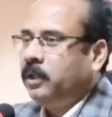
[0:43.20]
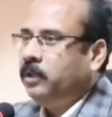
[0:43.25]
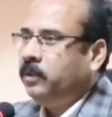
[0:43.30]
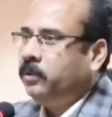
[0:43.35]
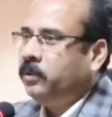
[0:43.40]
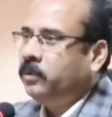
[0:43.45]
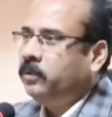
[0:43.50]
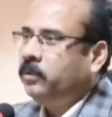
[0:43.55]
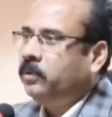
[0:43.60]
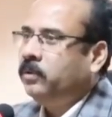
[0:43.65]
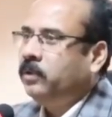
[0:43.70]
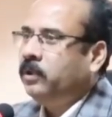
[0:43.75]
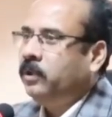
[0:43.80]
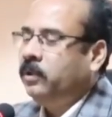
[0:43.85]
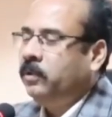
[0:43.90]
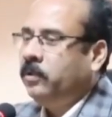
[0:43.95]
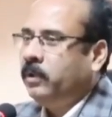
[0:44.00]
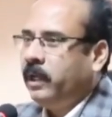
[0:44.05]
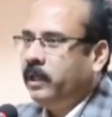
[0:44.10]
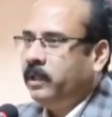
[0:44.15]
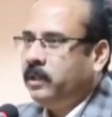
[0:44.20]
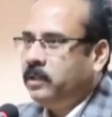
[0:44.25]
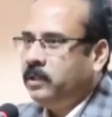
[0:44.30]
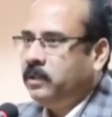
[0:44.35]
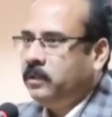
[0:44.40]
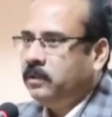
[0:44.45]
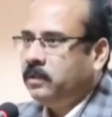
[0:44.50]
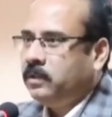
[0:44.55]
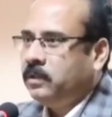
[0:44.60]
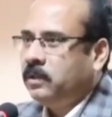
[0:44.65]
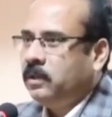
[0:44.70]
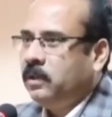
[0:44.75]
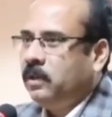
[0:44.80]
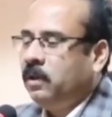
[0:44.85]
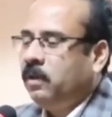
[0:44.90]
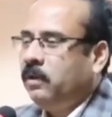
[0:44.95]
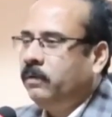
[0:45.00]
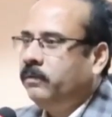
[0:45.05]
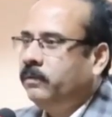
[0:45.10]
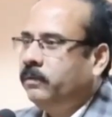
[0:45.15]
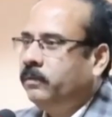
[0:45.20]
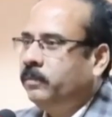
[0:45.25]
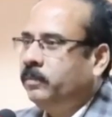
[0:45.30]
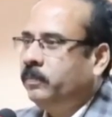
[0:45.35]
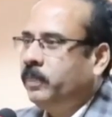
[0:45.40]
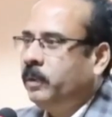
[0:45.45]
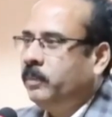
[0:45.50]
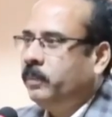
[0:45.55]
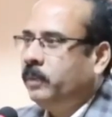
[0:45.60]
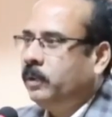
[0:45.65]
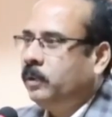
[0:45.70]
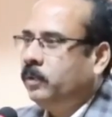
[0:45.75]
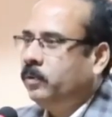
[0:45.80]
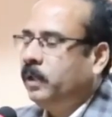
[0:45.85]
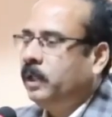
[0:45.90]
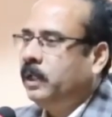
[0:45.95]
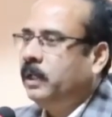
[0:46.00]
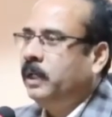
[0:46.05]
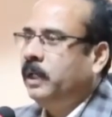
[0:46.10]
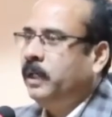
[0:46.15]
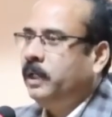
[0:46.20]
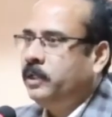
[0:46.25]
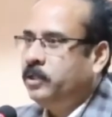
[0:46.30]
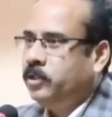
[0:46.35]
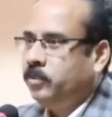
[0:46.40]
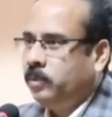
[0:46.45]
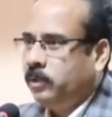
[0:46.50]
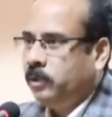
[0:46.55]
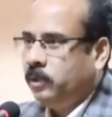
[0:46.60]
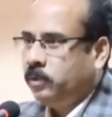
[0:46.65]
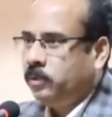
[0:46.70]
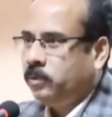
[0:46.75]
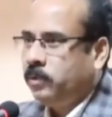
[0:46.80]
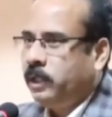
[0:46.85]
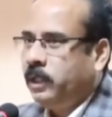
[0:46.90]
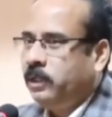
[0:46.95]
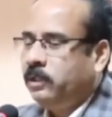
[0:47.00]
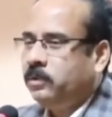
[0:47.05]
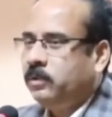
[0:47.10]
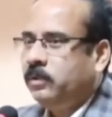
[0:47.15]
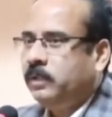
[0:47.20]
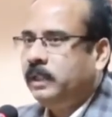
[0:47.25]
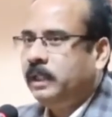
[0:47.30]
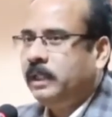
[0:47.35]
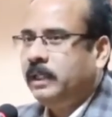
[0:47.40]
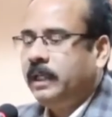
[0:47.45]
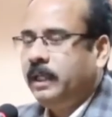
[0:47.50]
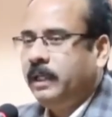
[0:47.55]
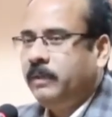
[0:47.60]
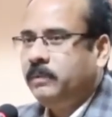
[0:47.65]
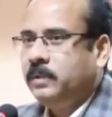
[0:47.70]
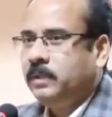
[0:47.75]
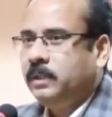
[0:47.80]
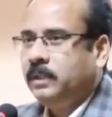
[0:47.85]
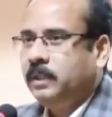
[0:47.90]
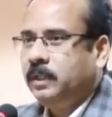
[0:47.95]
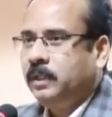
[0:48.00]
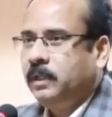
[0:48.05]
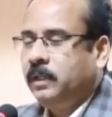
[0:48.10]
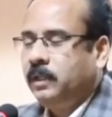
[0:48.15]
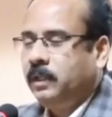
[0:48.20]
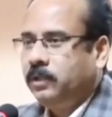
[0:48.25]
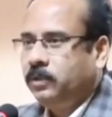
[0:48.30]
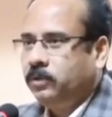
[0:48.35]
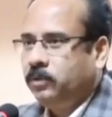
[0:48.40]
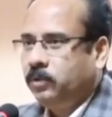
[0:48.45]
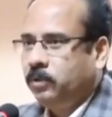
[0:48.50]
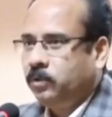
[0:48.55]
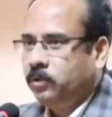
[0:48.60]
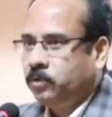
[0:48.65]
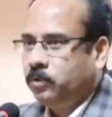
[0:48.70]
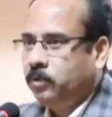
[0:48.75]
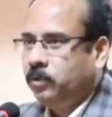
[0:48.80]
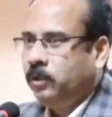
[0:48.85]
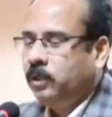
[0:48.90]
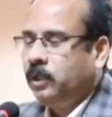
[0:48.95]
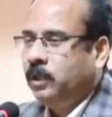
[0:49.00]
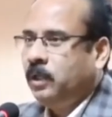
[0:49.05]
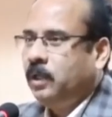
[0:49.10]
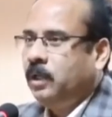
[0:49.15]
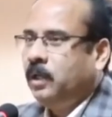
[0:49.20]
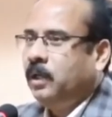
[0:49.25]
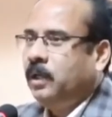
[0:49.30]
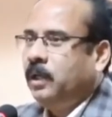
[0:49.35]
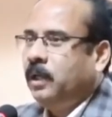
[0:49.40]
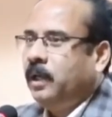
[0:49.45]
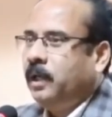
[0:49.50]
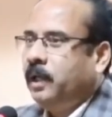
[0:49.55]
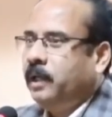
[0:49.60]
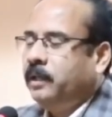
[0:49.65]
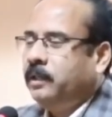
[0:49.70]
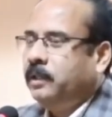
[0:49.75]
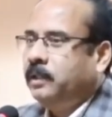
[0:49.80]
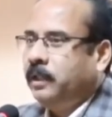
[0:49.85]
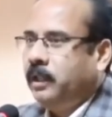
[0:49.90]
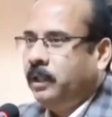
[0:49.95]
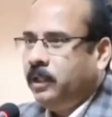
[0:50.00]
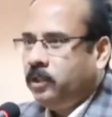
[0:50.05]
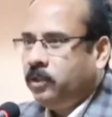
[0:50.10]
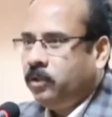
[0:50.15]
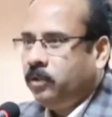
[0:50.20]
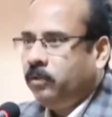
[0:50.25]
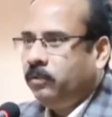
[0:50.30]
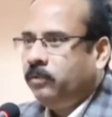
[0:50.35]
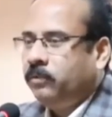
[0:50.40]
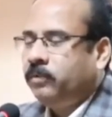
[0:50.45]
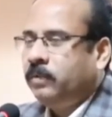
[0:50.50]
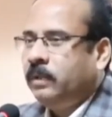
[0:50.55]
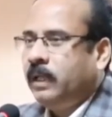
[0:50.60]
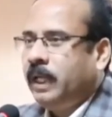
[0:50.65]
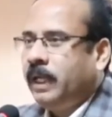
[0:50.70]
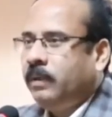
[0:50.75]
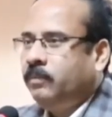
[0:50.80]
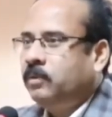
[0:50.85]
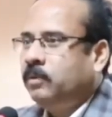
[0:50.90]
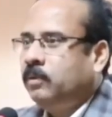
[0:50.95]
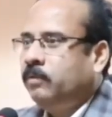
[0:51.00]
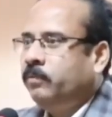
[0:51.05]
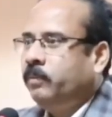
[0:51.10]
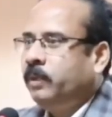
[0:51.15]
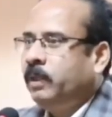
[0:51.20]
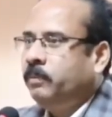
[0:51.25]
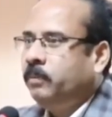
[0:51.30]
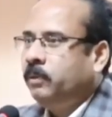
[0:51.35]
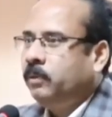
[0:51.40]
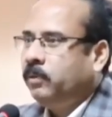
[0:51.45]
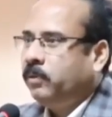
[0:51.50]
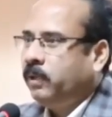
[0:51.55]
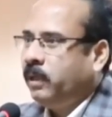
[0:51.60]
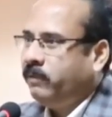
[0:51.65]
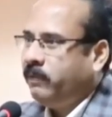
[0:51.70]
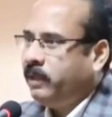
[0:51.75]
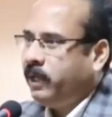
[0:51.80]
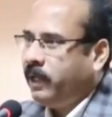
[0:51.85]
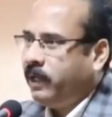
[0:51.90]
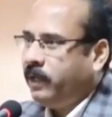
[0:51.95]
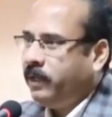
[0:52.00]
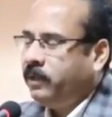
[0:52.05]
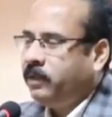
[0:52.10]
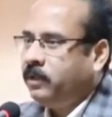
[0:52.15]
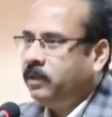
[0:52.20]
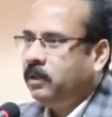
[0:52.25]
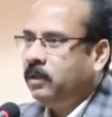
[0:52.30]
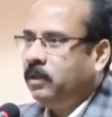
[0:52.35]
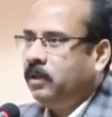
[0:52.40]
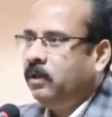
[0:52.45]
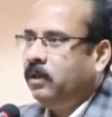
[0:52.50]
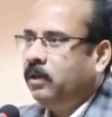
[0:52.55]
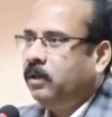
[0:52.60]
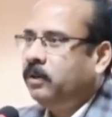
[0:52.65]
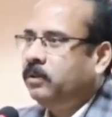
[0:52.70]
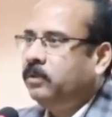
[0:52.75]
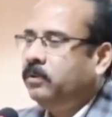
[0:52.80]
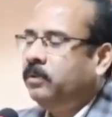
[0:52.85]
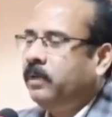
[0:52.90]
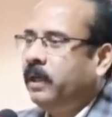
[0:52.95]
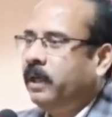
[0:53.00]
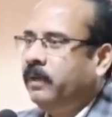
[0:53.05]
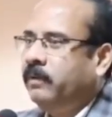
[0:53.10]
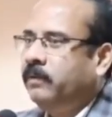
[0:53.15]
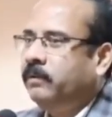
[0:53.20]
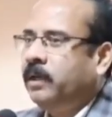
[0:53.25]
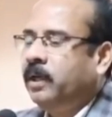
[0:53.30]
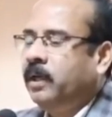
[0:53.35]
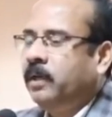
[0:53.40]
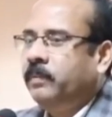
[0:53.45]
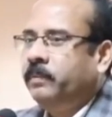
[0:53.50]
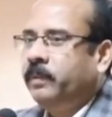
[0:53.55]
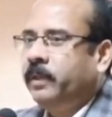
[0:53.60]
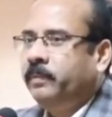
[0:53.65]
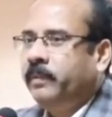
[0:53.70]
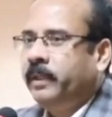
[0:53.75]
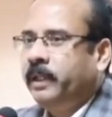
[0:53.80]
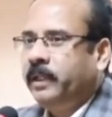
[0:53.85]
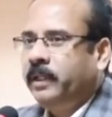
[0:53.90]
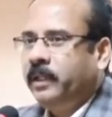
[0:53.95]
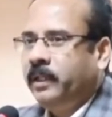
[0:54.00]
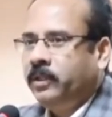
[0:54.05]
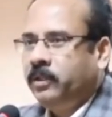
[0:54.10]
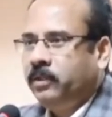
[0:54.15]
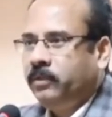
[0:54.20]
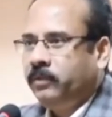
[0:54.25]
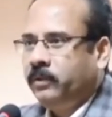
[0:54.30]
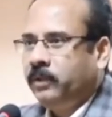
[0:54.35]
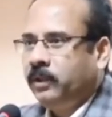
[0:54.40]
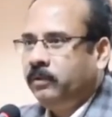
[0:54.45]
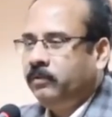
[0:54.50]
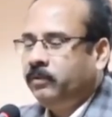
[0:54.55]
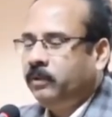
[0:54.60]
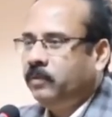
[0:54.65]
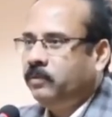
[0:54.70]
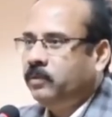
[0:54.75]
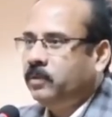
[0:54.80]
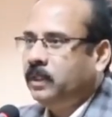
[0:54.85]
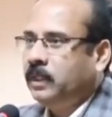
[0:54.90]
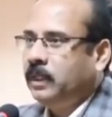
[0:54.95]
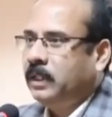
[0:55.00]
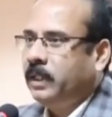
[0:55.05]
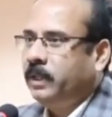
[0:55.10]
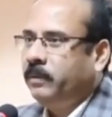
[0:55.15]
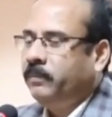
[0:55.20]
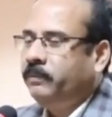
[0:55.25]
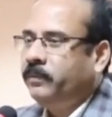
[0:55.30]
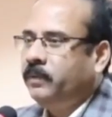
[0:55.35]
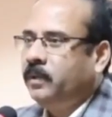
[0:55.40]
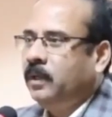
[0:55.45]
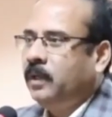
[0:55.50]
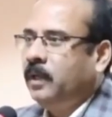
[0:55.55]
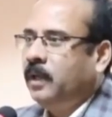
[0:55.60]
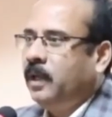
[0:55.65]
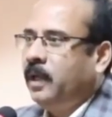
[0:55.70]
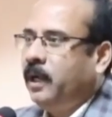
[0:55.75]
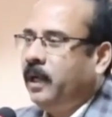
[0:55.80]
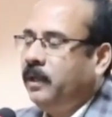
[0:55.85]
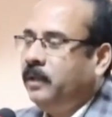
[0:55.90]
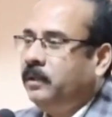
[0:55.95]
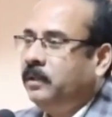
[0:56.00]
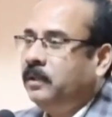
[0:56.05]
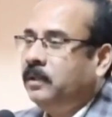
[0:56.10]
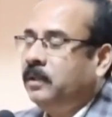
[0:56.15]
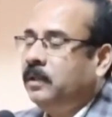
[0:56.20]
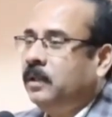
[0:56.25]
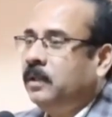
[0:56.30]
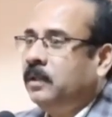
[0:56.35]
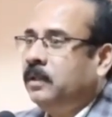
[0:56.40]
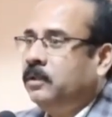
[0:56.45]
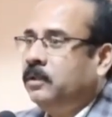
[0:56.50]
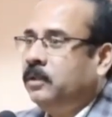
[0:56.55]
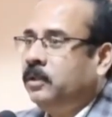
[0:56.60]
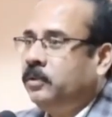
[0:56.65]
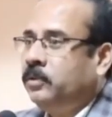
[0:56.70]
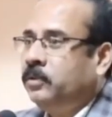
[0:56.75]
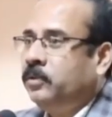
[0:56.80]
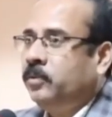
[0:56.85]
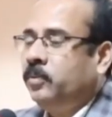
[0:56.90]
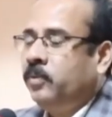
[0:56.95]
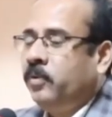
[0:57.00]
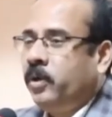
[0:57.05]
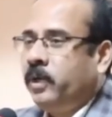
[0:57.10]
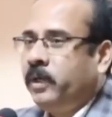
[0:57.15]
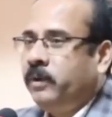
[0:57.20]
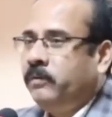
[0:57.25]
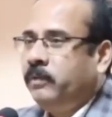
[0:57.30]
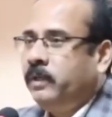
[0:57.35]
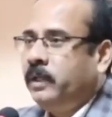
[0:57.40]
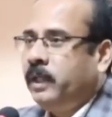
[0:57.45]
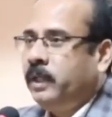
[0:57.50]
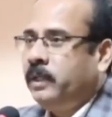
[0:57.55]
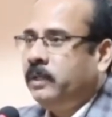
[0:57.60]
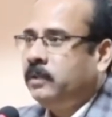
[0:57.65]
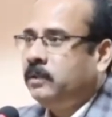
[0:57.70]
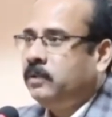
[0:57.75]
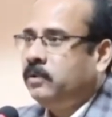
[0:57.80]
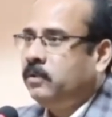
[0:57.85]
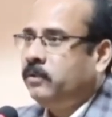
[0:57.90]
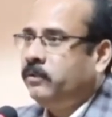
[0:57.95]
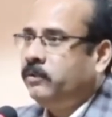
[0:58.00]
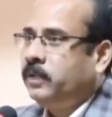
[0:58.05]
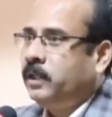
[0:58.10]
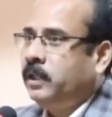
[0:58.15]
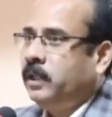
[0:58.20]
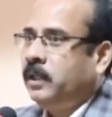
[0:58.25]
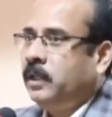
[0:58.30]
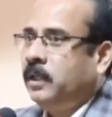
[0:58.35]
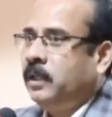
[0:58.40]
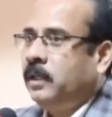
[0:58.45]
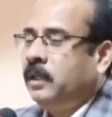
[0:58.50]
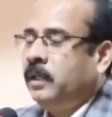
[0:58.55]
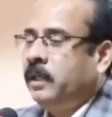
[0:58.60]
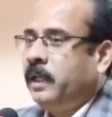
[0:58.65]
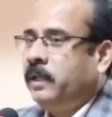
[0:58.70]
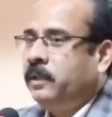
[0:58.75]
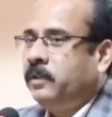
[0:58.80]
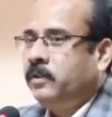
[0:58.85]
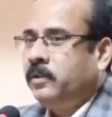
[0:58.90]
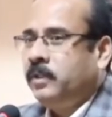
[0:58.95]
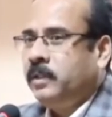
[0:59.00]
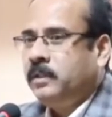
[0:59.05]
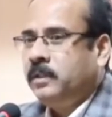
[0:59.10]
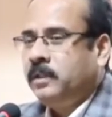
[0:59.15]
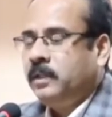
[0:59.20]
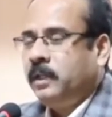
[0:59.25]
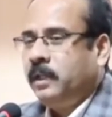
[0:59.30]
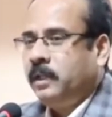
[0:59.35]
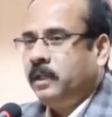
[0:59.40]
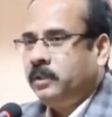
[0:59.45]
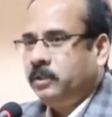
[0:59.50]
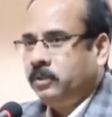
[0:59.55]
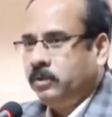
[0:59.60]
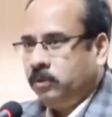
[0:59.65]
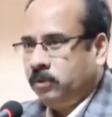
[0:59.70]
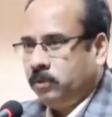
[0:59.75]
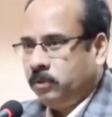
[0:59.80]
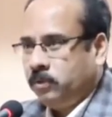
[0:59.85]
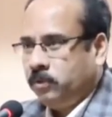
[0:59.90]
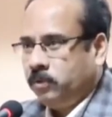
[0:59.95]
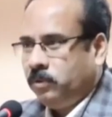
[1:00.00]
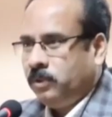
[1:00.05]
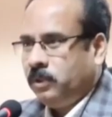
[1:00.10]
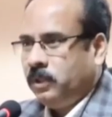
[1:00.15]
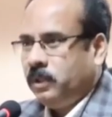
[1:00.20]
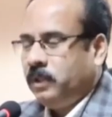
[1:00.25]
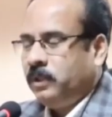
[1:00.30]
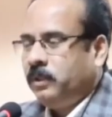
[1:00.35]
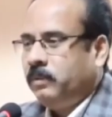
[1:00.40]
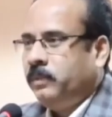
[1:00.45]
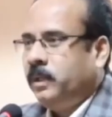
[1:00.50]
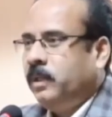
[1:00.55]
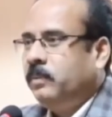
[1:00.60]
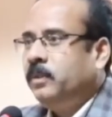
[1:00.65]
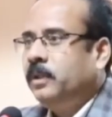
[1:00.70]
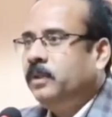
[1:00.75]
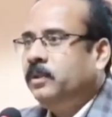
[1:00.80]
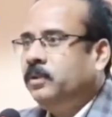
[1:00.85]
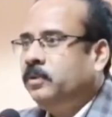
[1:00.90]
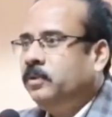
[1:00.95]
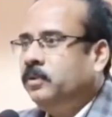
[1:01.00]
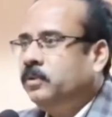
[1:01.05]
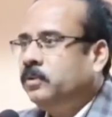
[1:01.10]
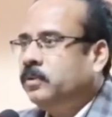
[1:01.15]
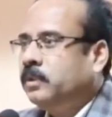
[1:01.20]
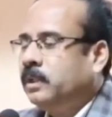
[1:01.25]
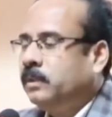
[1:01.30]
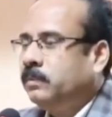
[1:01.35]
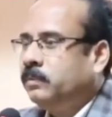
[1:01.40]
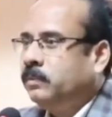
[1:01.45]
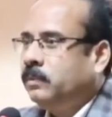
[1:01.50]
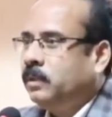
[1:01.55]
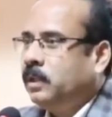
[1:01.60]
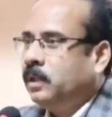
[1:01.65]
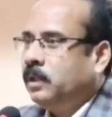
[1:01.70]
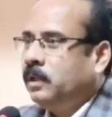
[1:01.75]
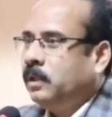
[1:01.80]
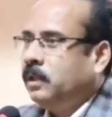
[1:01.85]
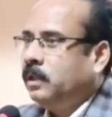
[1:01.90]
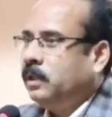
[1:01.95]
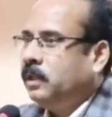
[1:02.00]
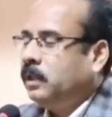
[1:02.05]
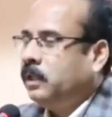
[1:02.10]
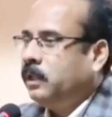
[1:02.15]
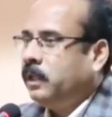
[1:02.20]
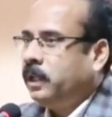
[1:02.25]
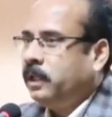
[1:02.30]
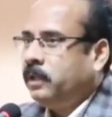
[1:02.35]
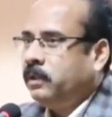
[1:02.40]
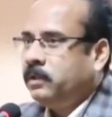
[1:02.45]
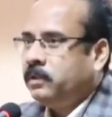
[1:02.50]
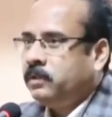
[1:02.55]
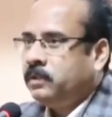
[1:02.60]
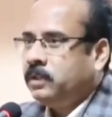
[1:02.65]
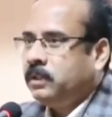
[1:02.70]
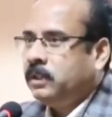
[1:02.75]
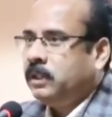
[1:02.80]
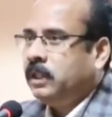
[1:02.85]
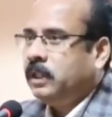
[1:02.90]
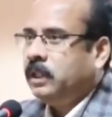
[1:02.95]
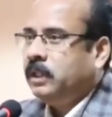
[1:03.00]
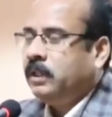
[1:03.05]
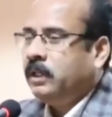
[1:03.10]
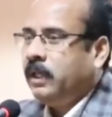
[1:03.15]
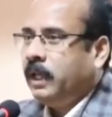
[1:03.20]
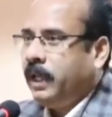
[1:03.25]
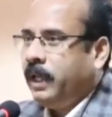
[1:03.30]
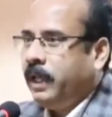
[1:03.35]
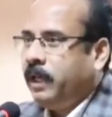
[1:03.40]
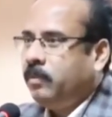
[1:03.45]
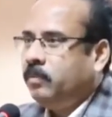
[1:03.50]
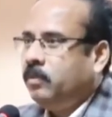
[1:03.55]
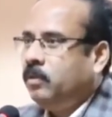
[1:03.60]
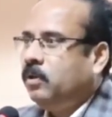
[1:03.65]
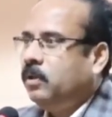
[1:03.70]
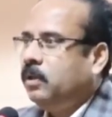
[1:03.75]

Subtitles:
due to new additions of people who are eligible to enroll their names in the electoral roll, and deletion of names of people who have died or who have permanently shifted from Sikkim, and due to modifications of the entries in the electoral roll, maybe due to some errors in the name